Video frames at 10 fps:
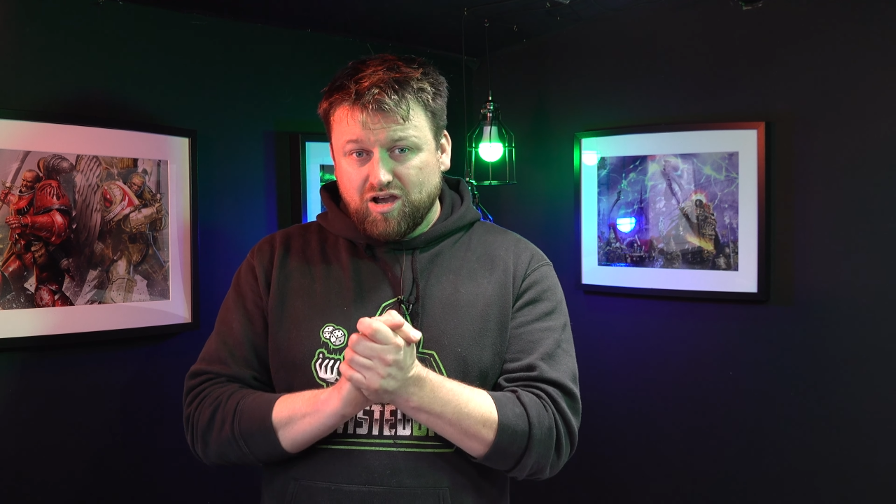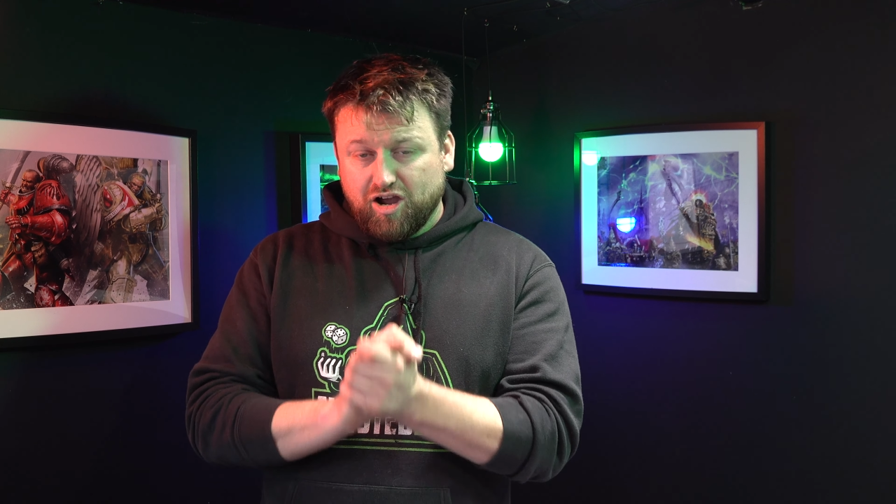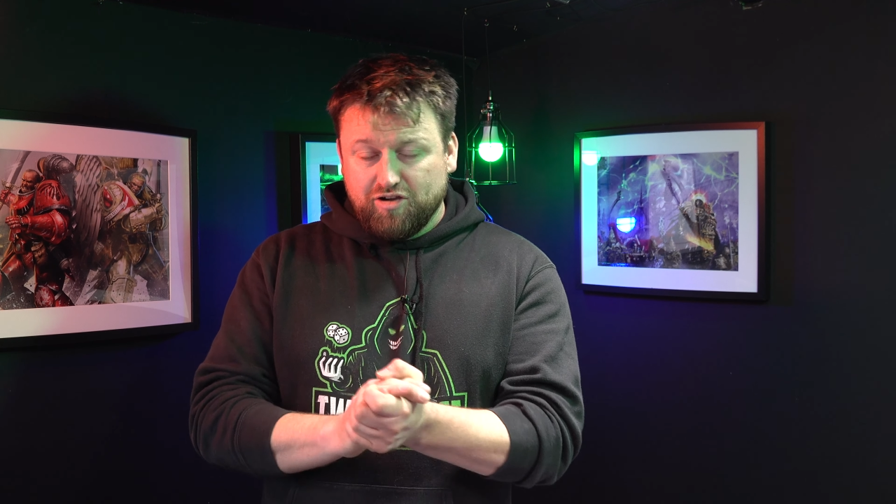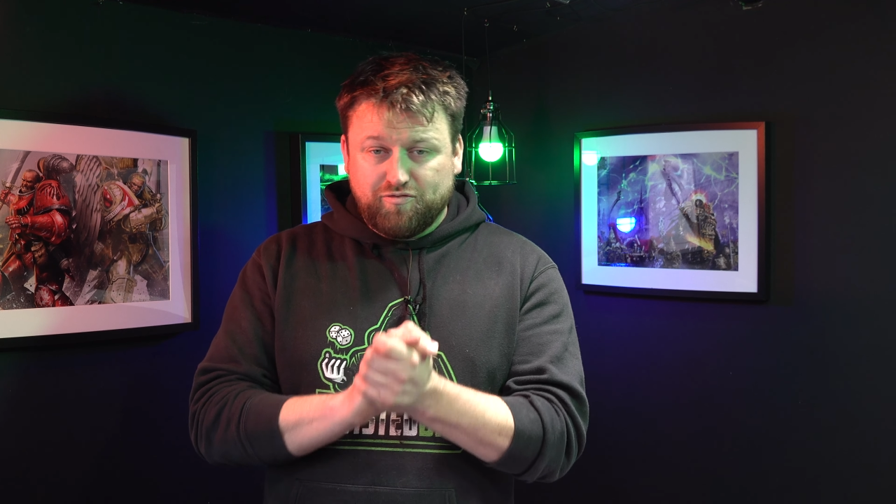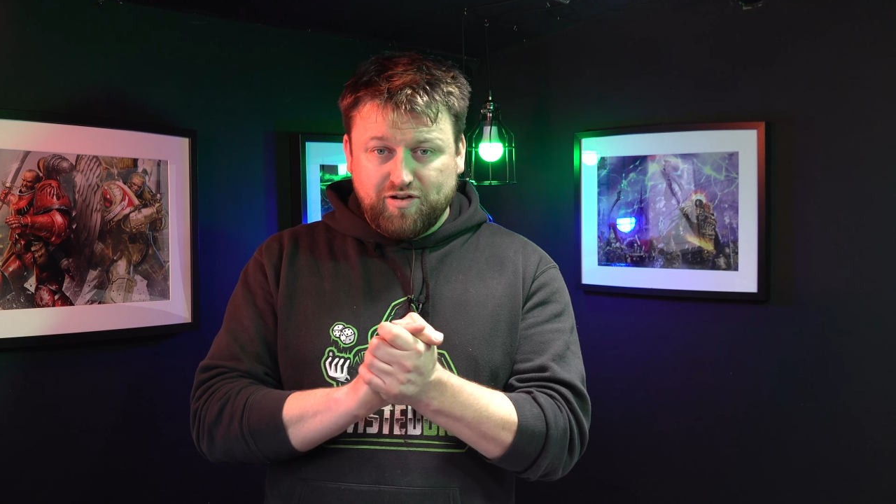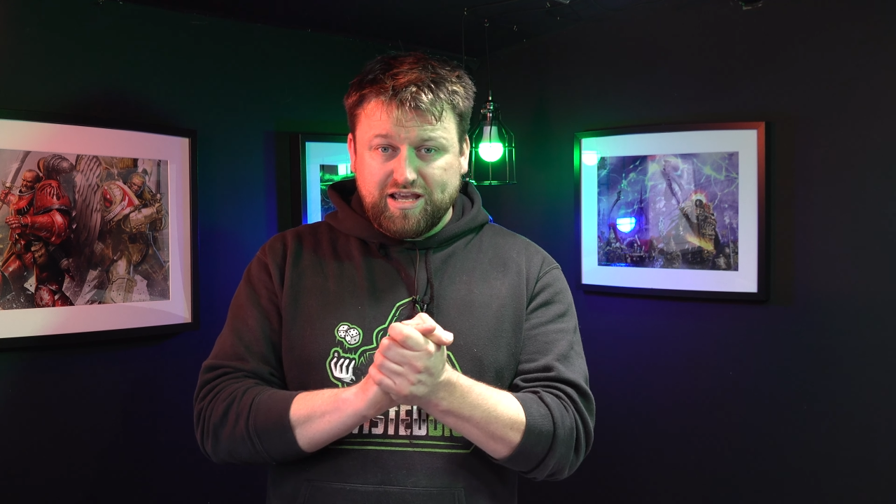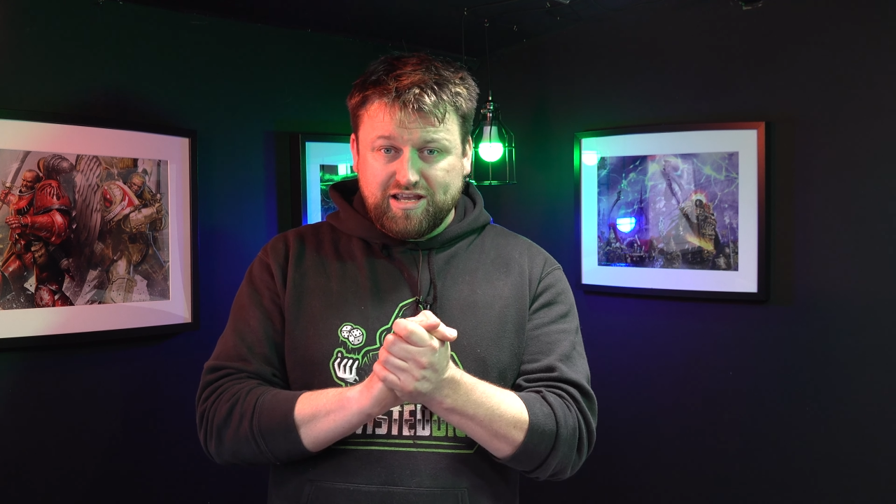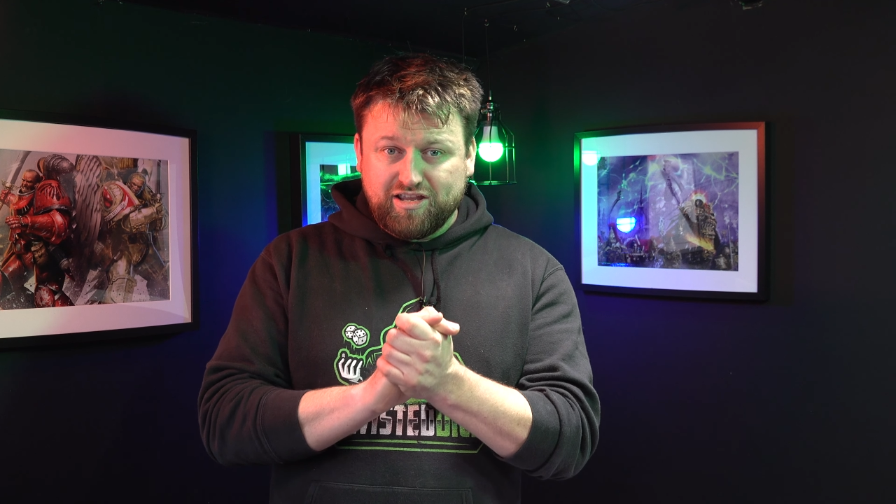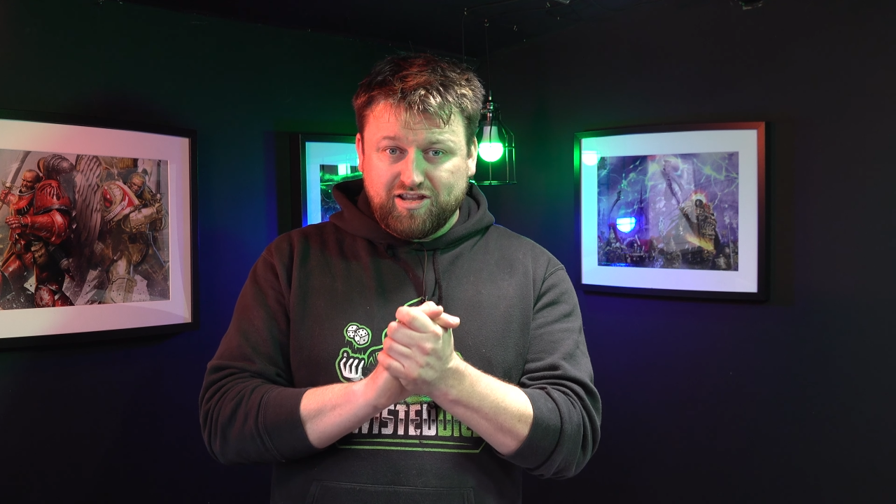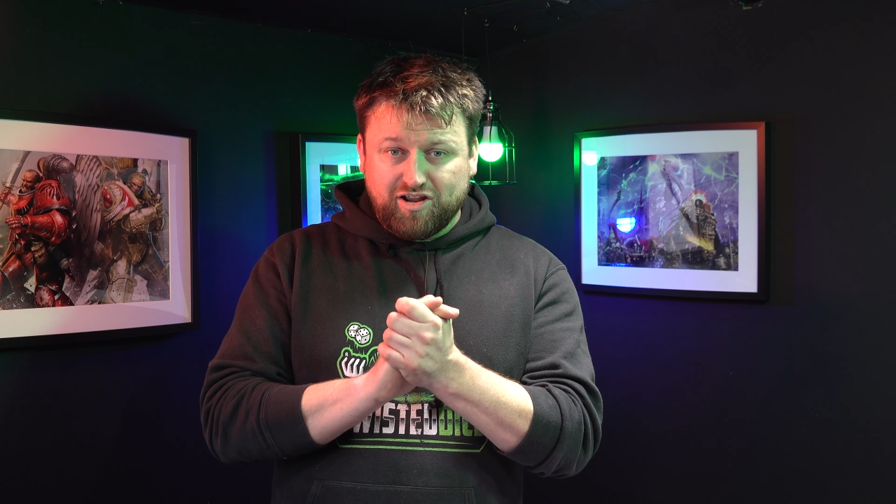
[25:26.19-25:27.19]

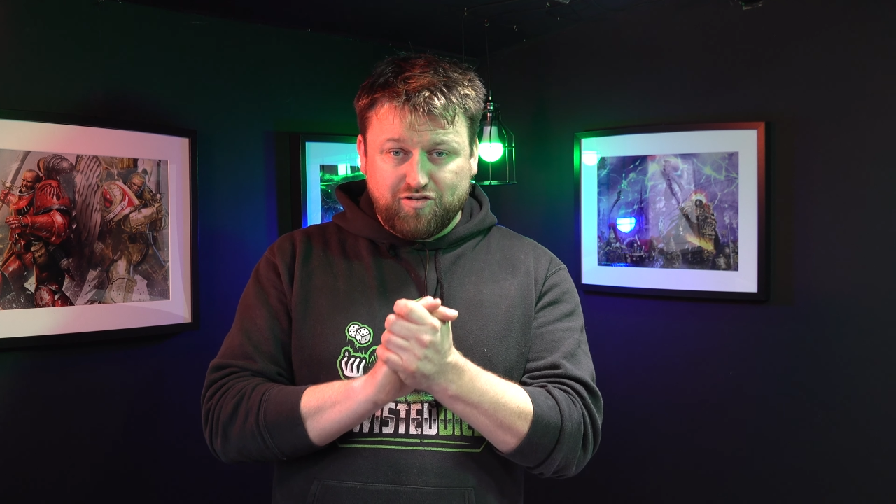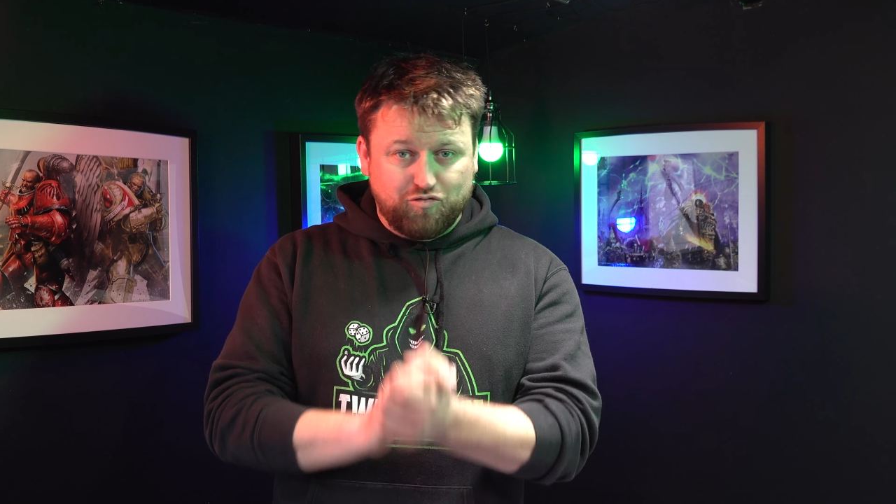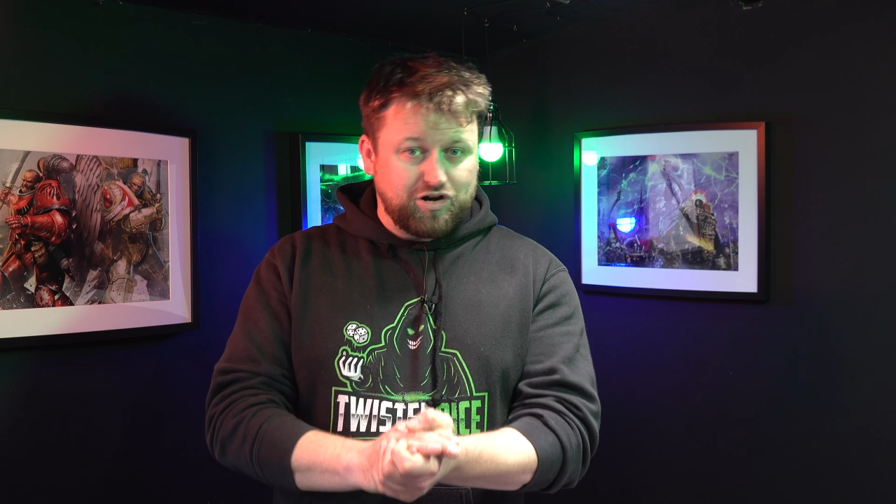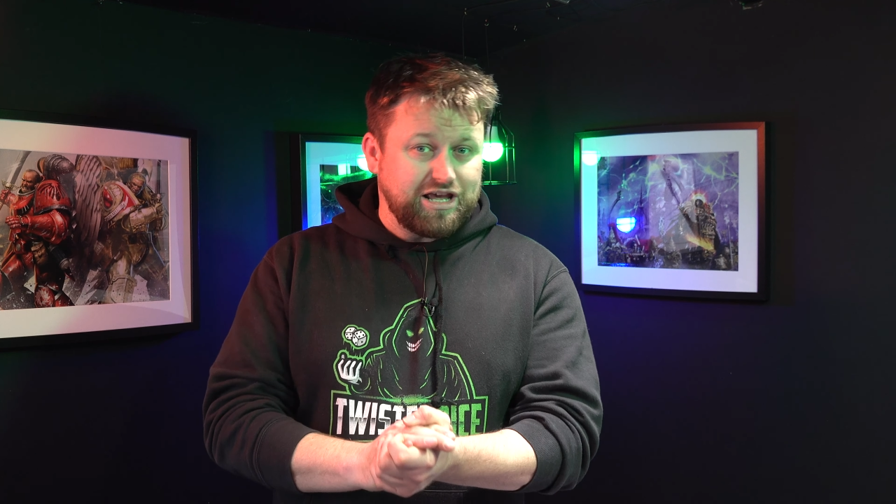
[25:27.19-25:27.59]
hopefully, you know, you've already